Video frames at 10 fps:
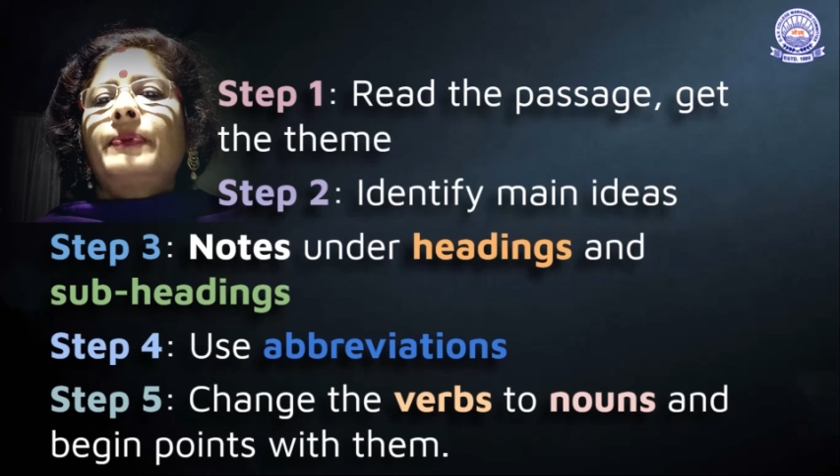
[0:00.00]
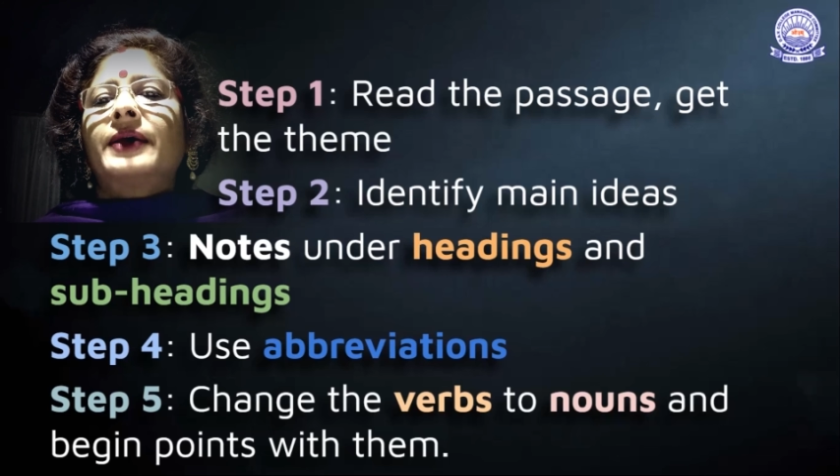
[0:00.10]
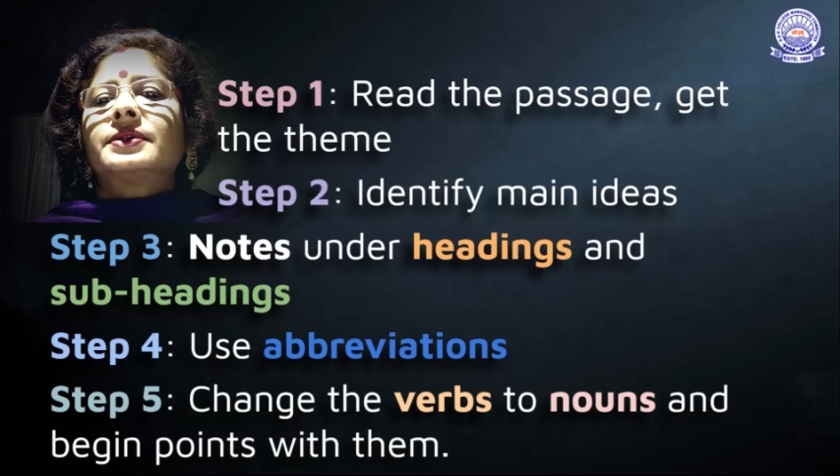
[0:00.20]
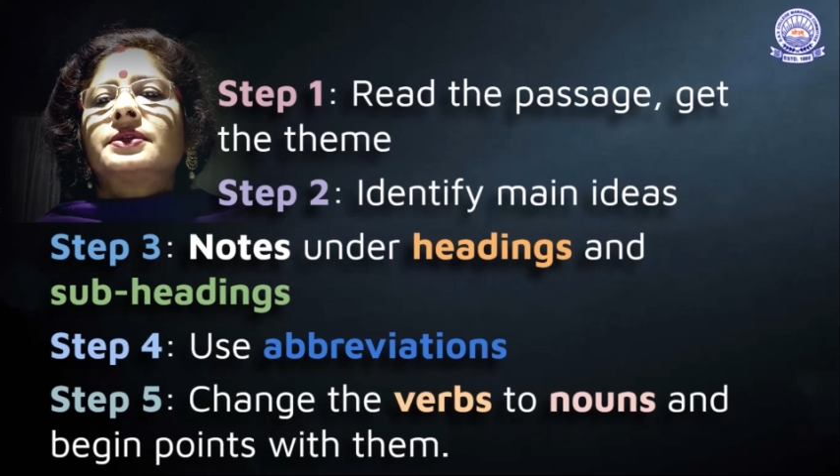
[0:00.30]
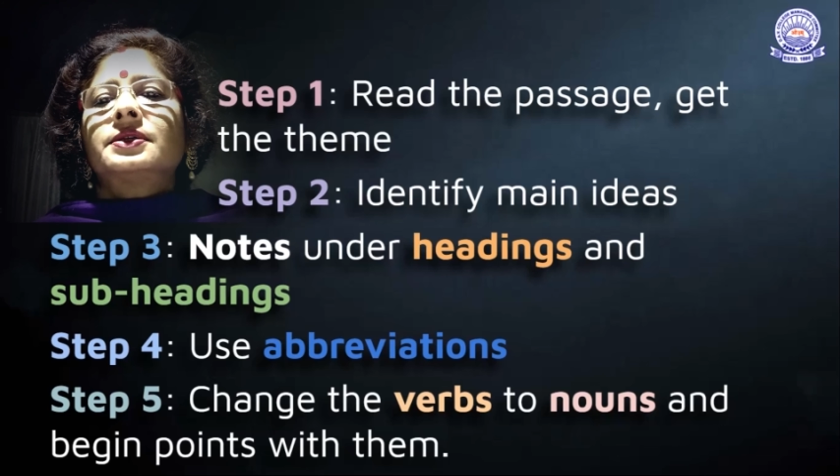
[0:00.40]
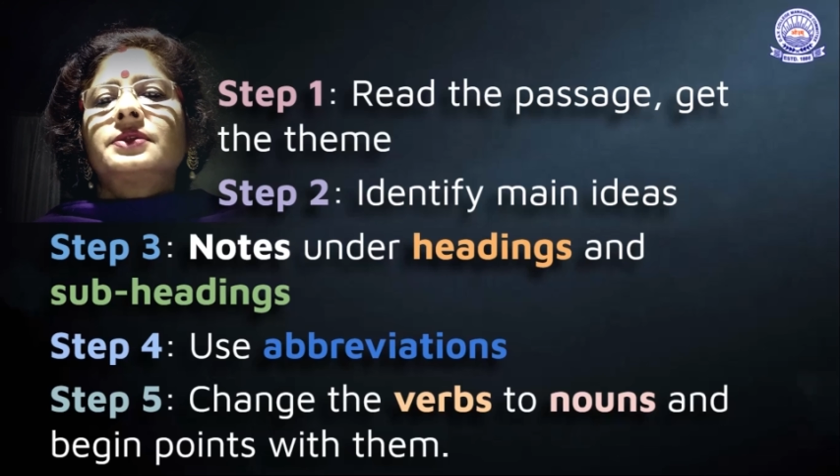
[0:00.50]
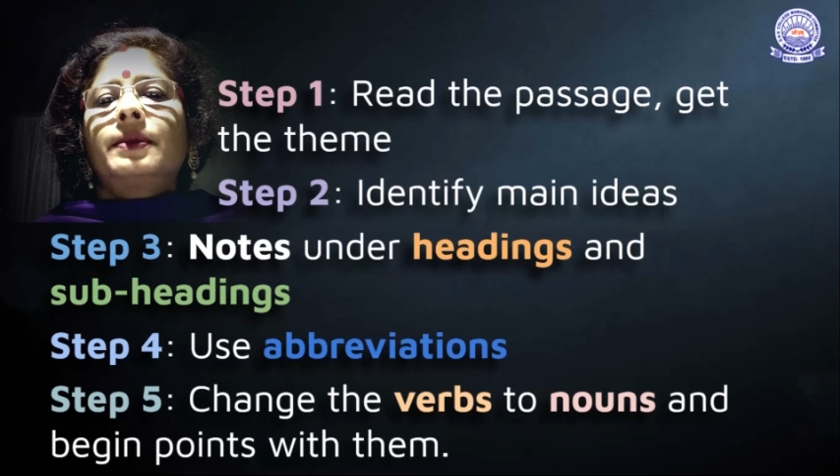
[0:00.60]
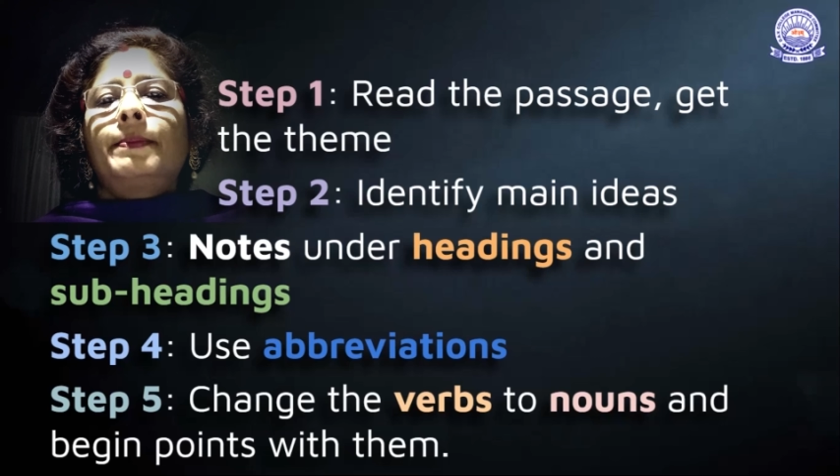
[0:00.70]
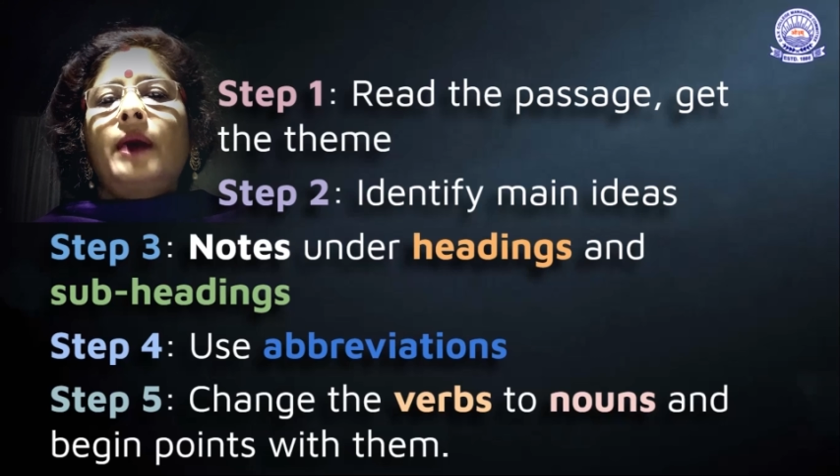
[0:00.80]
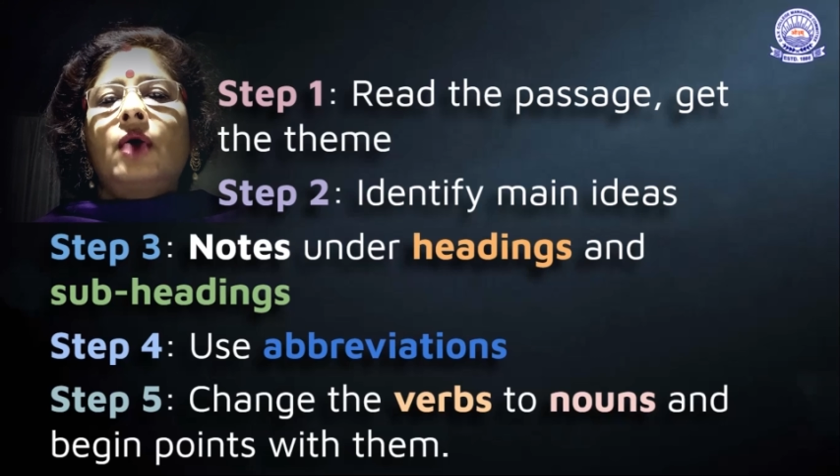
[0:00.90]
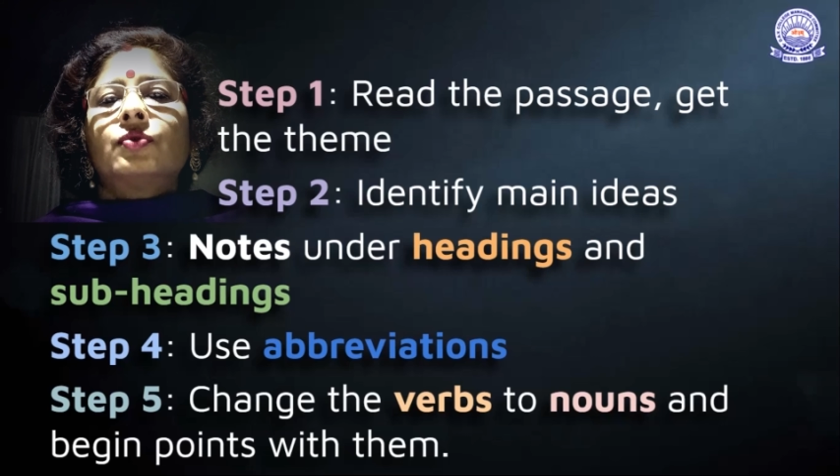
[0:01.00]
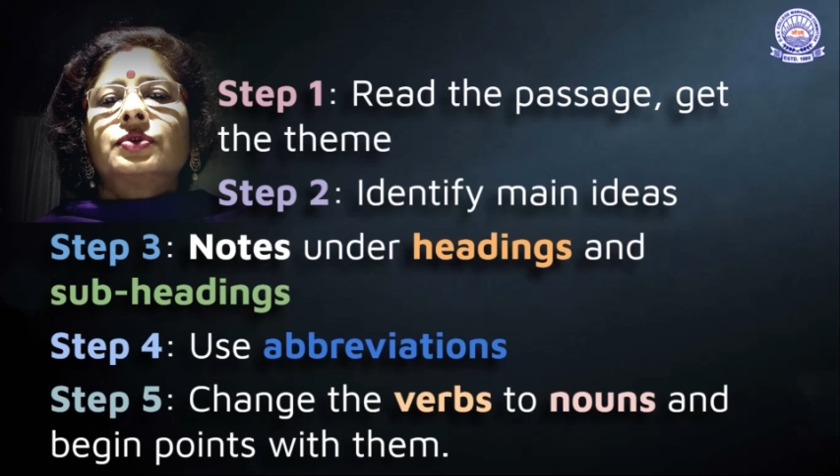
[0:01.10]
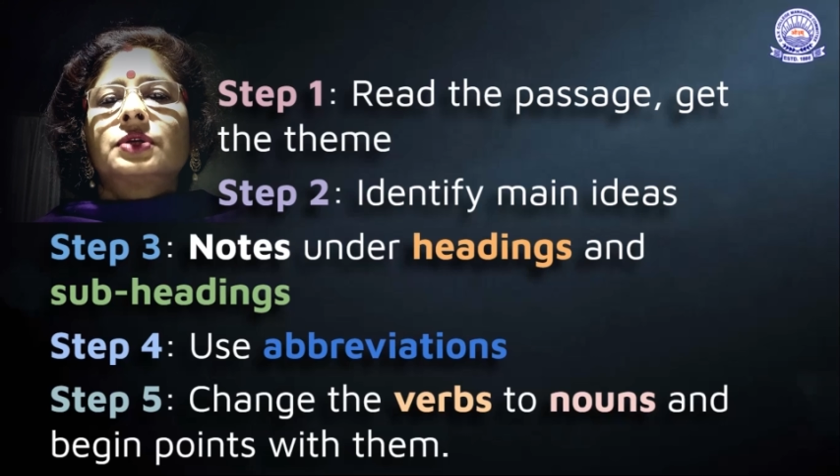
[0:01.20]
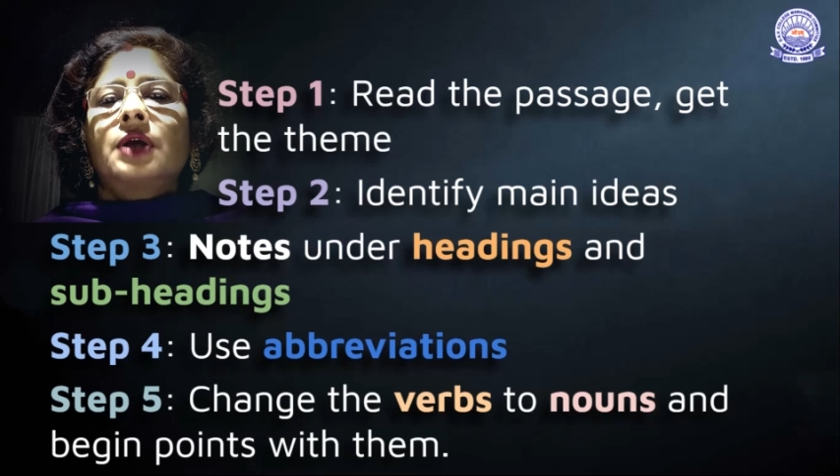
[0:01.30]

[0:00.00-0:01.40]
passage about?